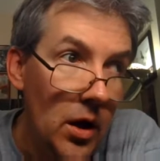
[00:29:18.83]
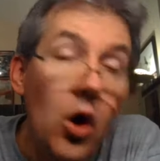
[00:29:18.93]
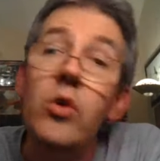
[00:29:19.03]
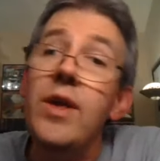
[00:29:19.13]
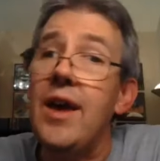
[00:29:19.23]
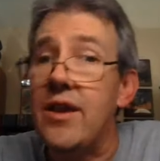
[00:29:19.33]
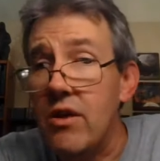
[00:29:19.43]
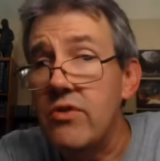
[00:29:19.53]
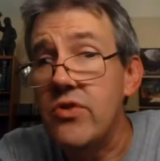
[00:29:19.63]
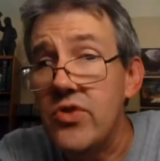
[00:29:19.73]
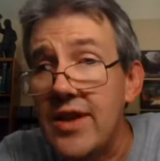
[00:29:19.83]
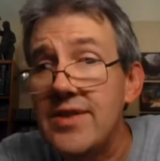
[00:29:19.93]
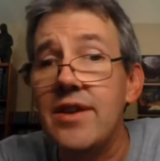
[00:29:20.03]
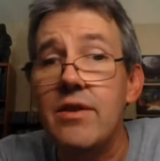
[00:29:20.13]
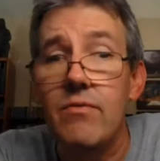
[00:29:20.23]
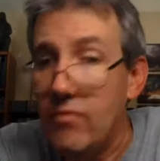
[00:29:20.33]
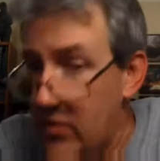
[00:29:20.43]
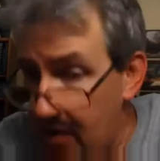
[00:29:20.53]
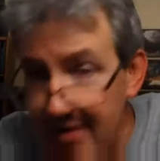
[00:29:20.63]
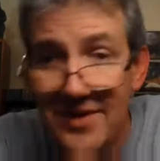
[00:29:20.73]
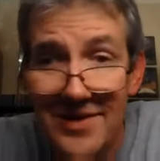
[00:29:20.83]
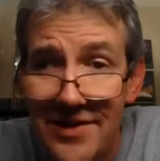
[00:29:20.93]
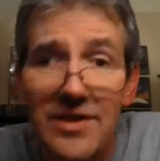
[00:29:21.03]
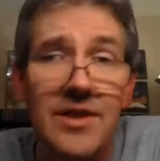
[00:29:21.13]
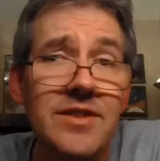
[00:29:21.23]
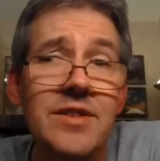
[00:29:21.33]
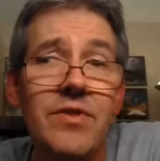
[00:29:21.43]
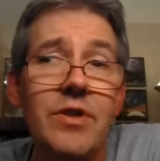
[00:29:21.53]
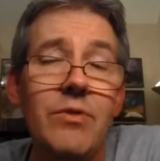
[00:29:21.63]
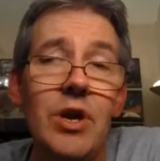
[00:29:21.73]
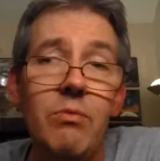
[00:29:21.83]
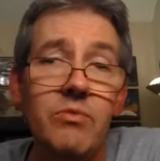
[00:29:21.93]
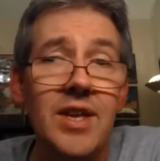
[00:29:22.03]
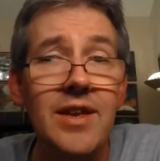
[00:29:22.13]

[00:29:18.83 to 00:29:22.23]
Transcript: Oh yeah, and it also sounds like dozens and dozens of other albums